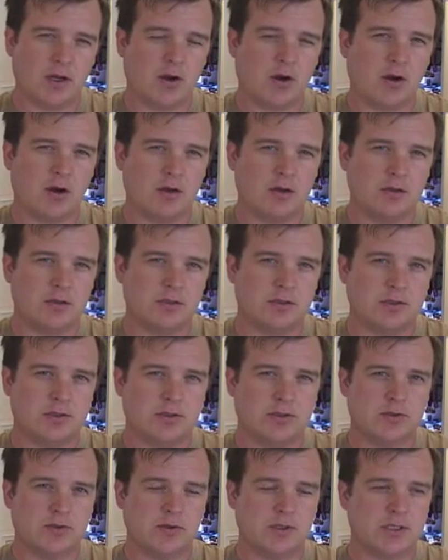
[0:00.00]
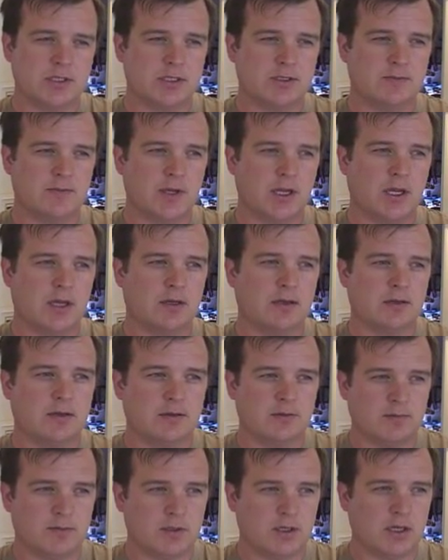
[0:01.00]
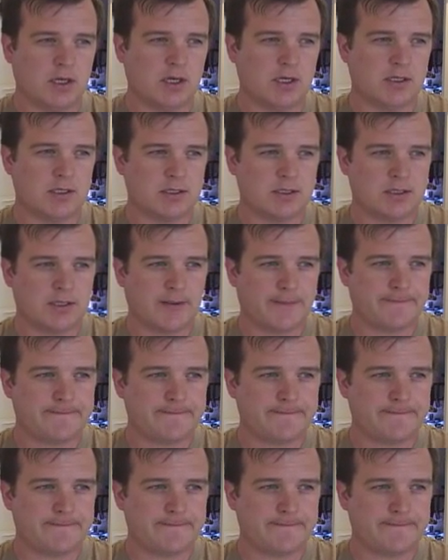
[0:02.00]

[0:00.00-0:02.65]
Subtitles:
hard choice to make because